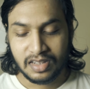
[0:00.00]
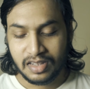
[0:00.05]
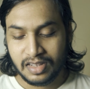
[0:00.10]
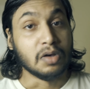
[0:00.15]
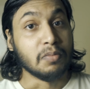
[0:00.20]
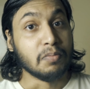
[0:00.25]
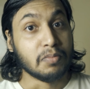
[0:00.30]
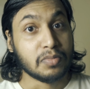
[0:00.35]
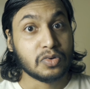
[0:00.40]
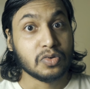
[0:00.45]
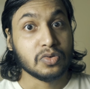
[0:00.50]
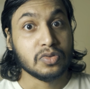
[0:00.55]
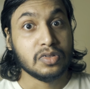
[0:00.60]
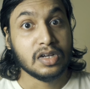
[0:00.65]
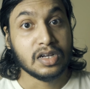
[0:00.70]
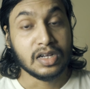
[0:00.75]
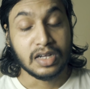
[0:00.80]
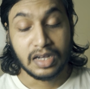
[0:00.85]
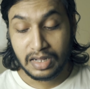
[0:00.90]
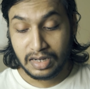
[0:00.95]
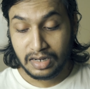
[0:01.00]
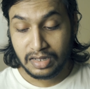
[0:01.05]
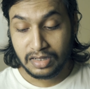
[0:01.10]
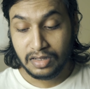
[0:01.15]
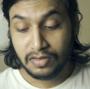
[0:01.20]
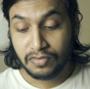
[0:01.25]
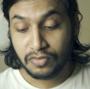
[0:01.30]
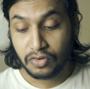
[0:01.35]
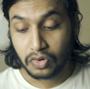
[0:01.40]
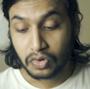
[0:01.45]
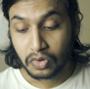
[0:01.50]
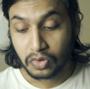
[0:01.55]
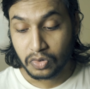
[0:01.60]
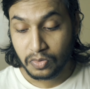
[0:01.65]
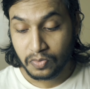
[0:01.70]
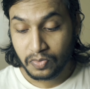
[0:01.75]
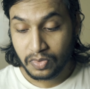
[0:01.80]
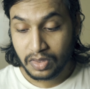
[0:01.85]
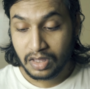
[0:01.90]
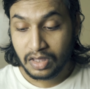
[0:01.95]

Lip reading: Jump to the another photo.